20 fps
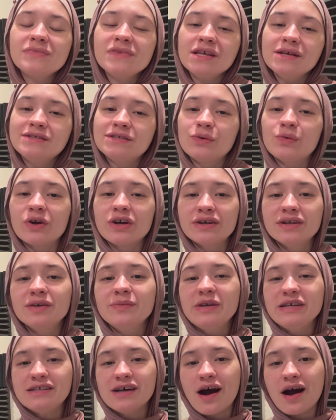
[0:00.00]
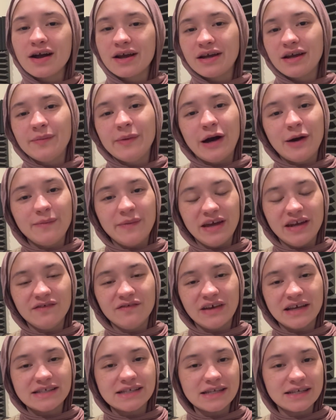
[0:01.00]
So we're going to be talking about
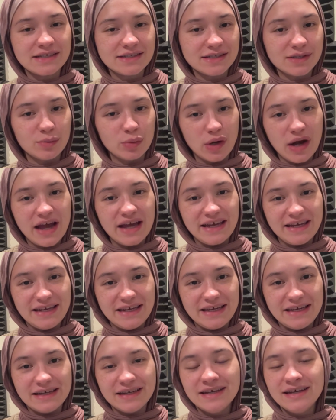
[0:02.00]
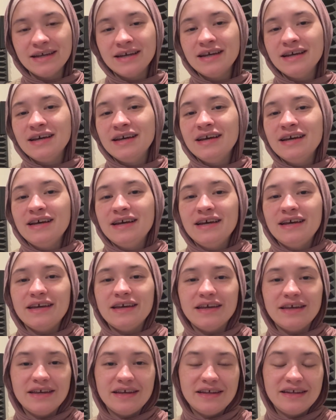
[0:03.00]
manifesting sobriety.
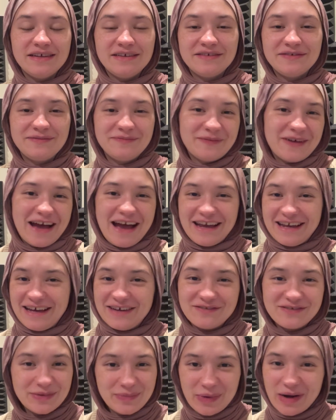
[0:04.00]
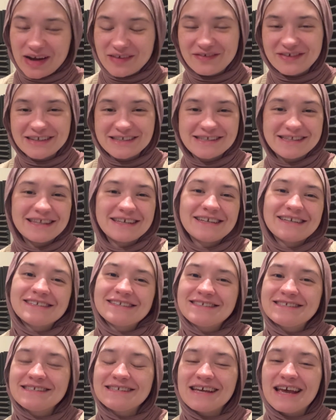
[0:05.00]
And I have to preface
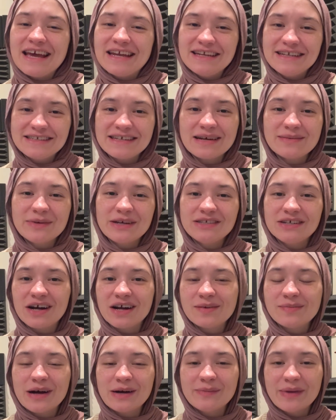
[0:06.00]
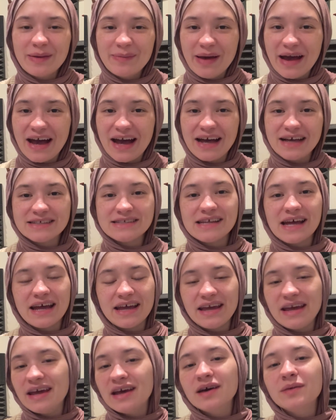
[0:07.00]
this, anytime I talk about my past,
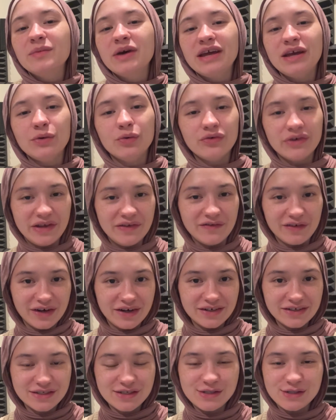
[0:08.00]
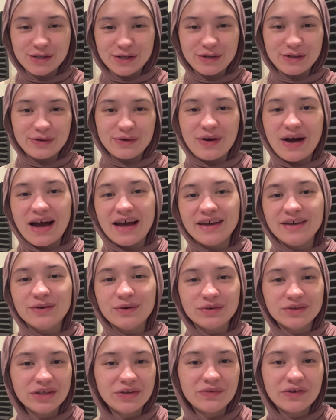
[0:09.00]
I am a revert. So I
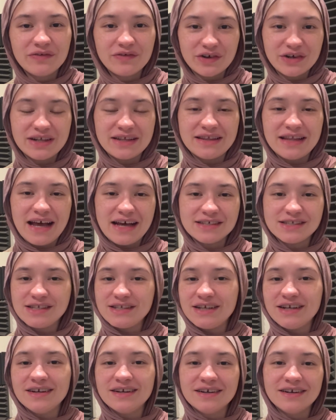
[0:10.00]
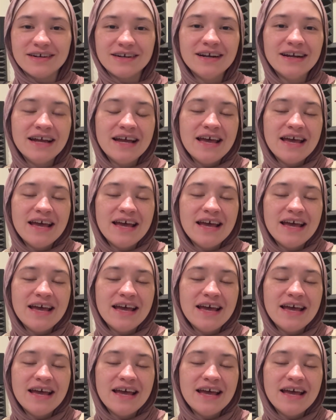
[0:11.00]
only reverted last year.